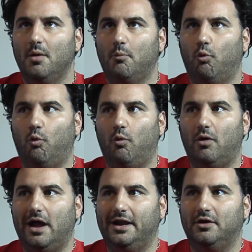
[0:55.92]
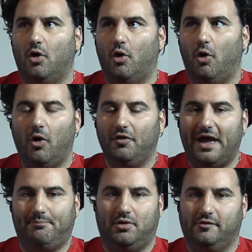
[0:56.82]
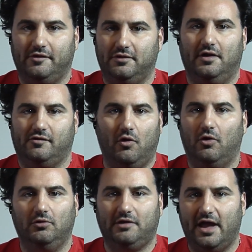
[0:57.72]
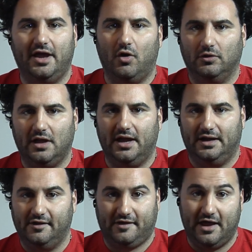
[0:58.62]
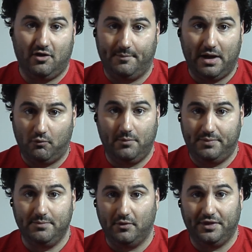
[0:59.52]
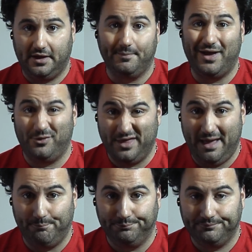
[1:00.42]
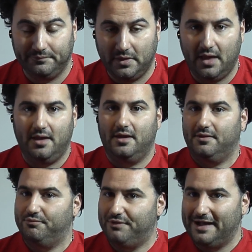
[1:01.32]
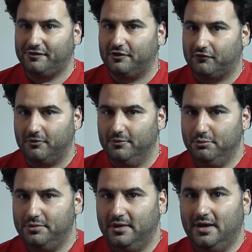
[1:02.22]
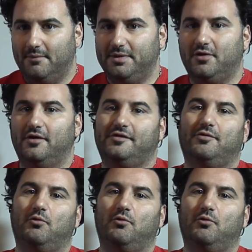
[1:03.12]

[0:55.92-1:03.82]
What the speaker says: when all that person does all day, all night is care about what people think about them. That's the truth. Because the